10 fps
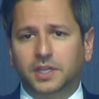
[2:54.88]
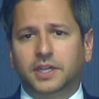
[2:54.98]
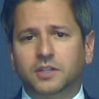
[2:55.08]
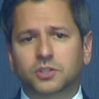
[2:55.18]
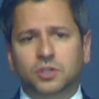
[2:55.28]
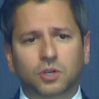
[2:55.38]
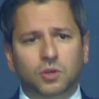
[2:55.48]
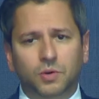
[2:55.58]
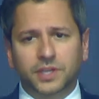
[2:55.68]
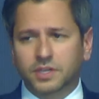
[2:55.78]
And
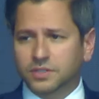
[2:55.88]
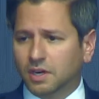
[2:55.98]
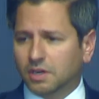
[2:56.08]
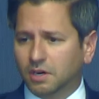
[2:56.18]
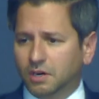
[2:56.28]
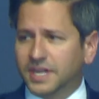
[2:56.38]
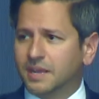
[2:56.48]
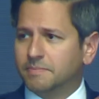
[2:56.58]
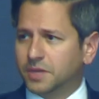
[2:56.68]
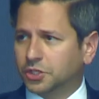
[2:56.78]
so it is our
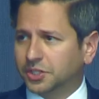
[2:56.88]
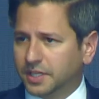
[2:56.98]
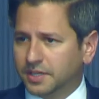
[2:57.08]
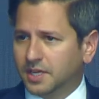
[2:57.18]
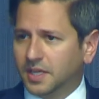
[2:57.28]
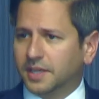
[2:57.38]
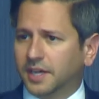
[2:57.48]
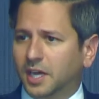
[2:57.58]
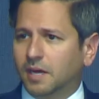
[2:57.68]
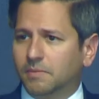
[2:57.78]
ambition
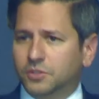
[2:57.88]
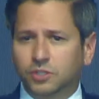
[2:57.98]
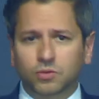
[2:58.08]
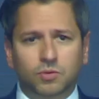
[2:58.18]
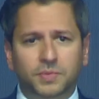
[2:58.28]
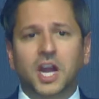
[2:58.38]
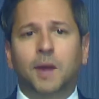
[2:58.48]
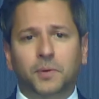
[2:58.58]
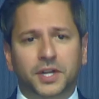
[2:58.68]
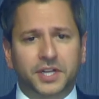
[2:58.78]
to be
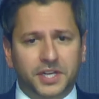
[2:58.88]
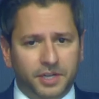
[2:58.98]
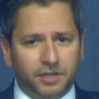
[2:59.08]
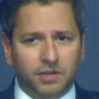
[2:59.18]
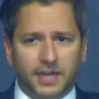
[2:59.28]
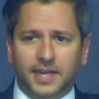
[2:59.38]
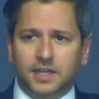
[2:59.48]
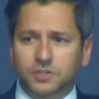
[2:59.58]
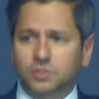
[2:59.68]
operating here as